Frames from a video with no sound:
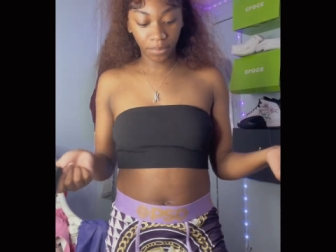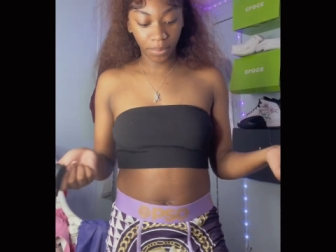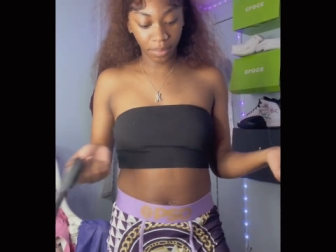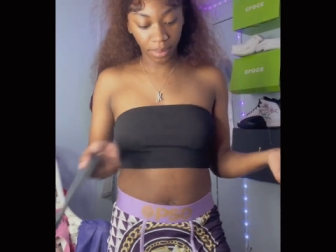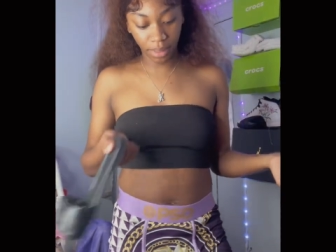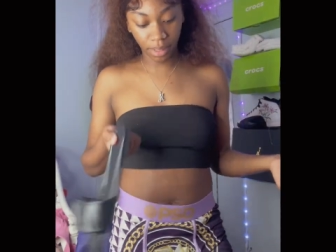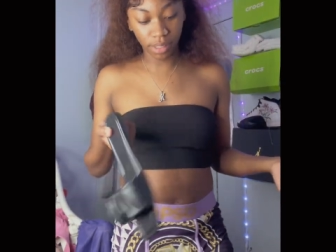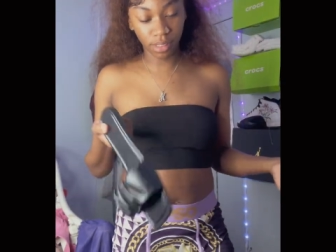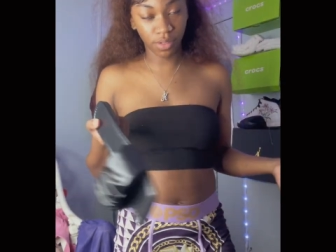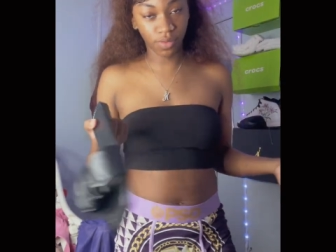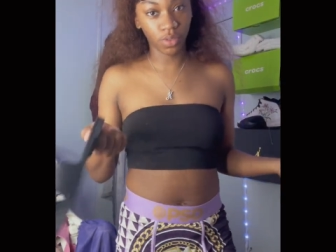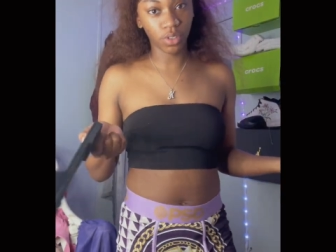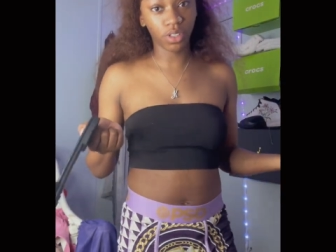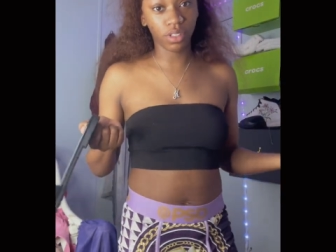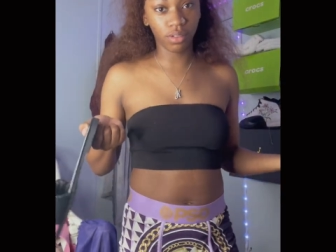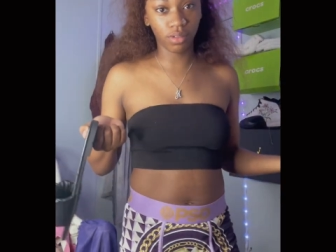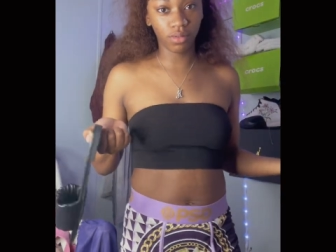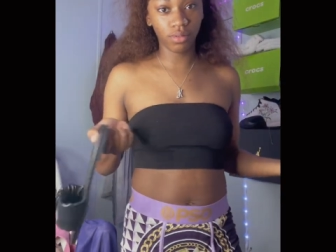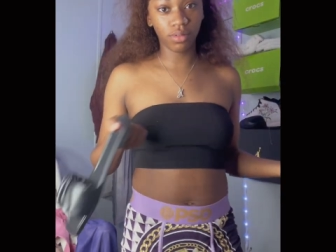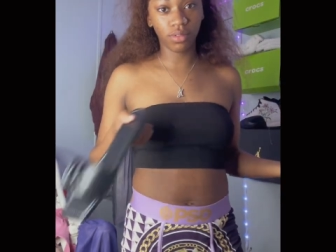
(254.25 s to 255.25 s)
because for
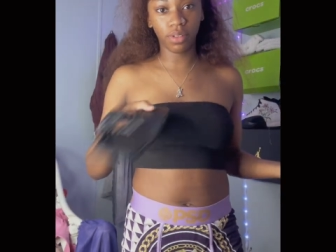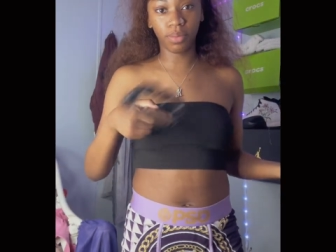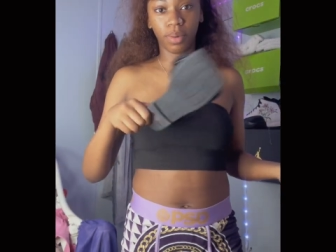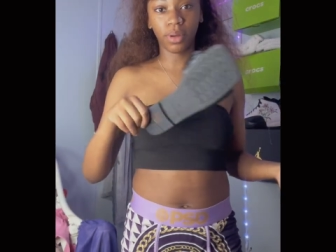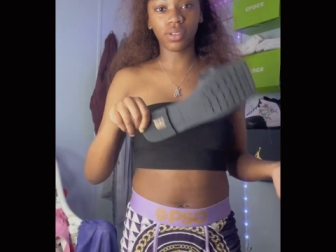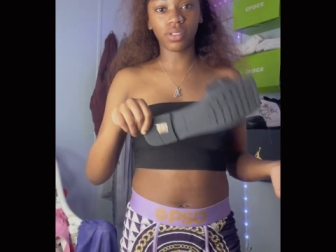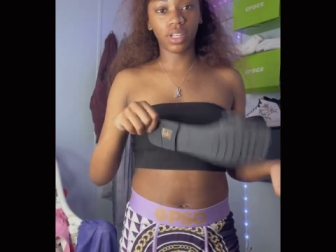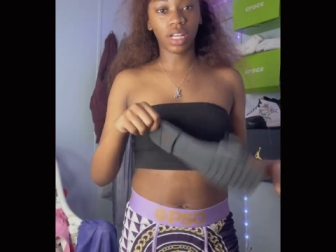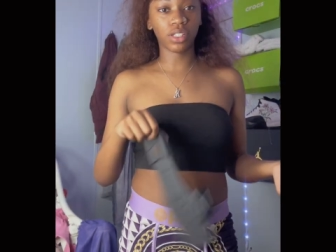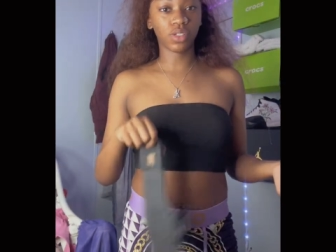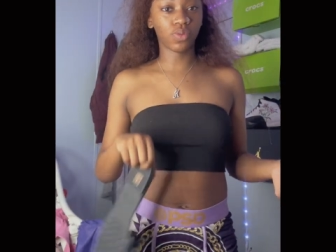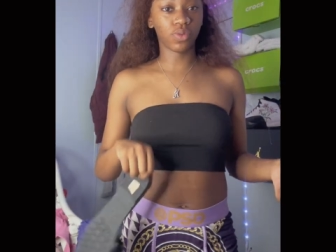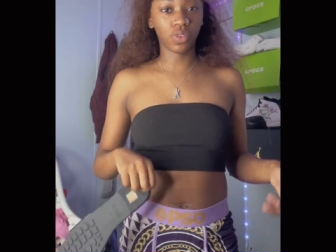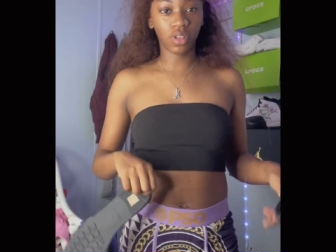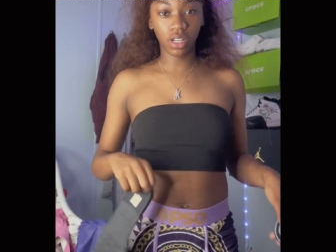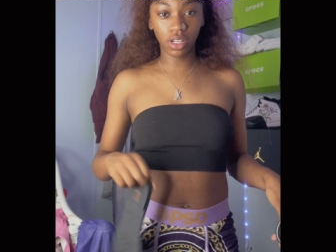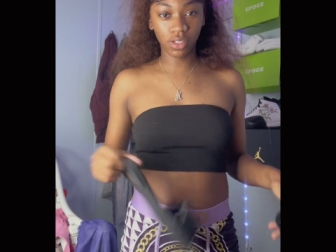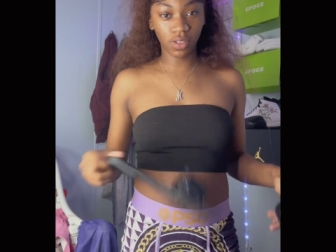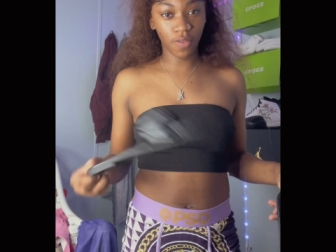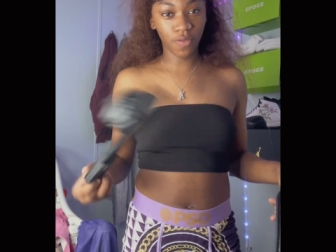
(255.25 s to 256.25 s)
the post office was
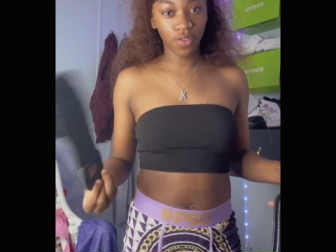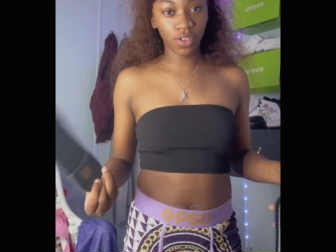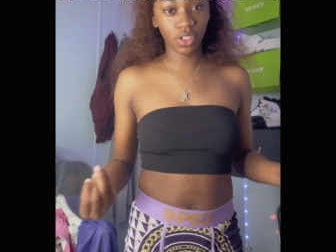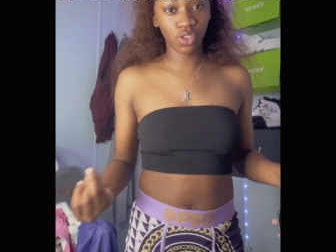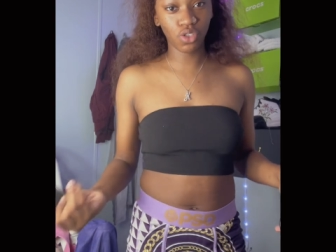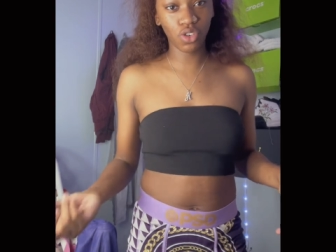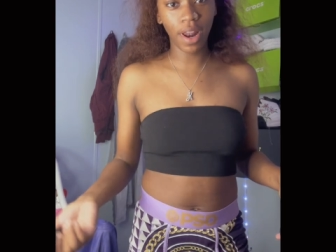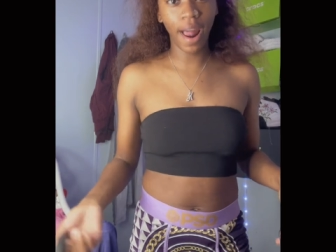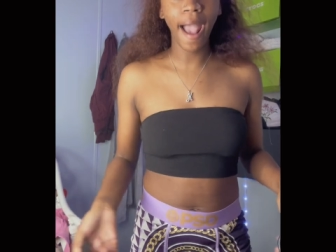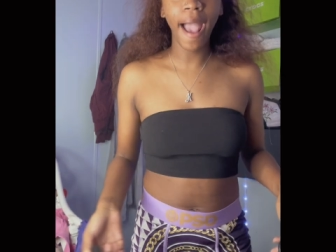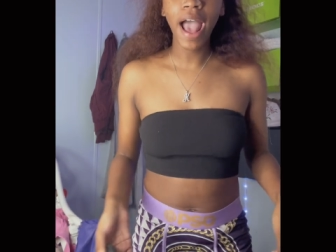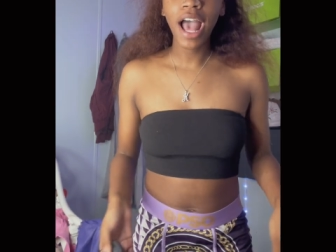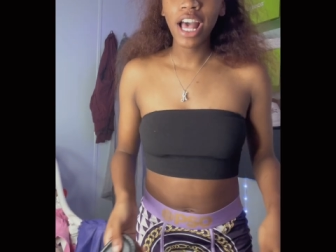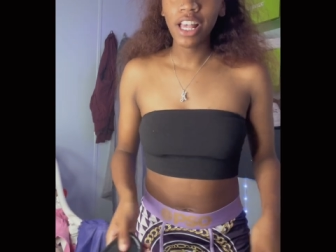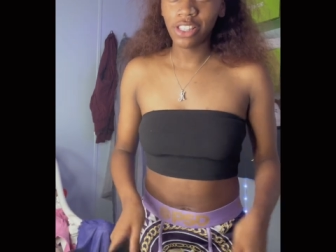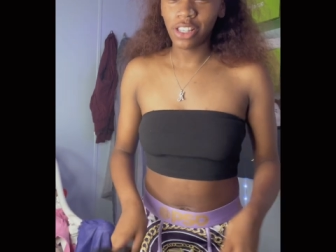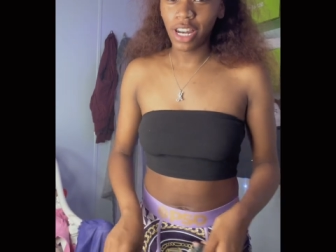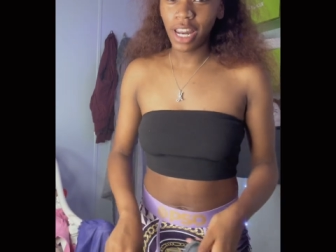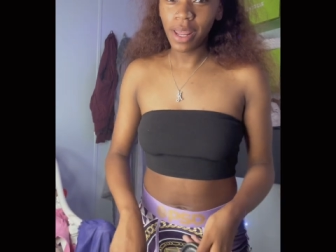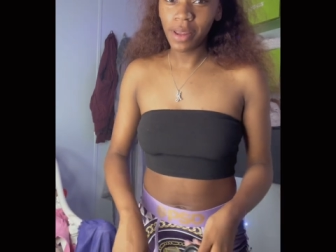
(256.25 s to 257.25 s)
closed on 4th of July.
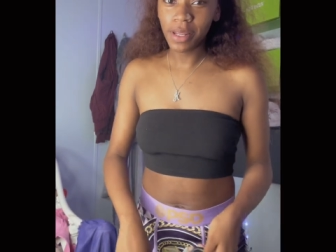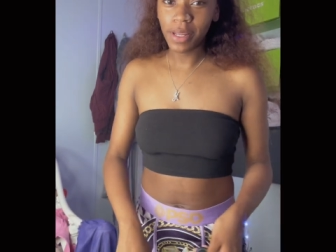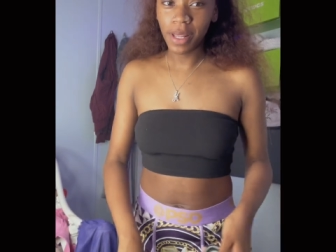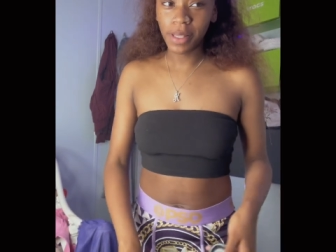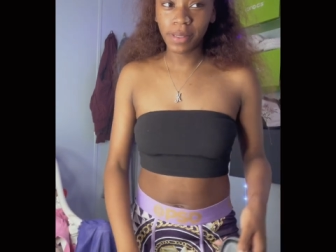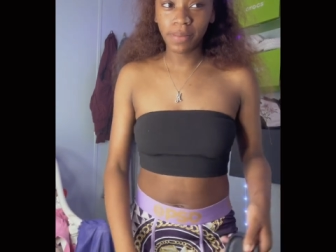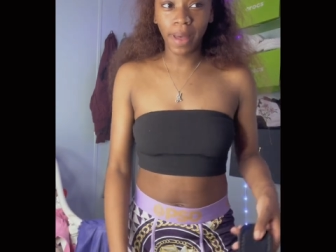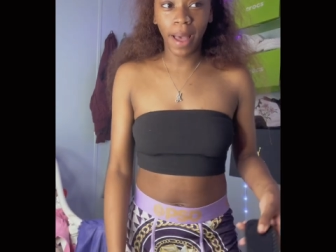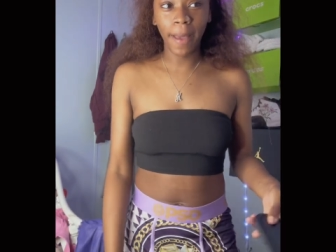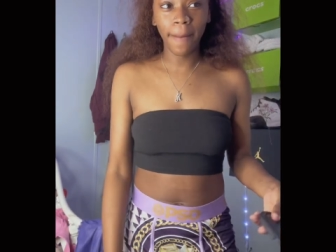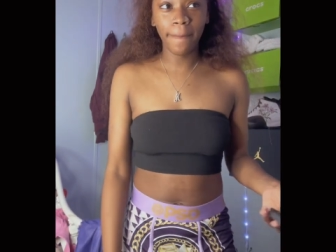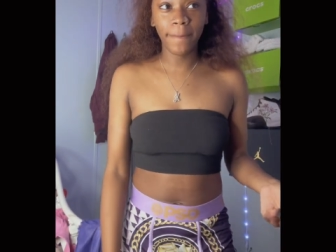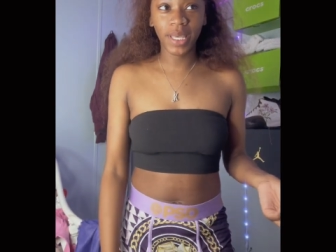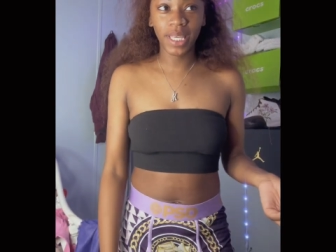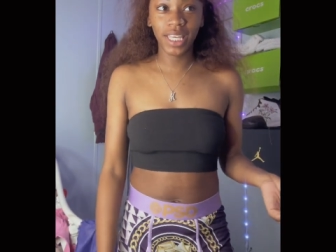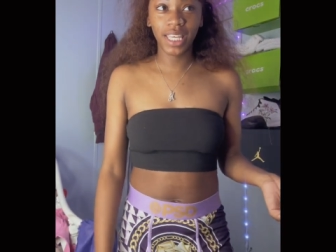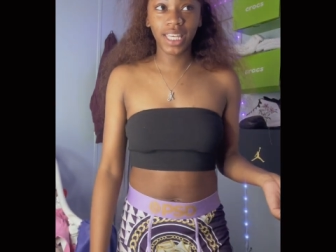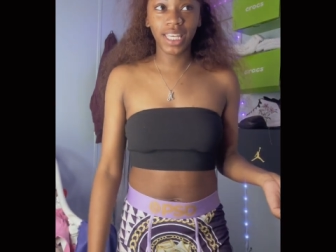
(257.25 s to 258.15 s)
So that just might be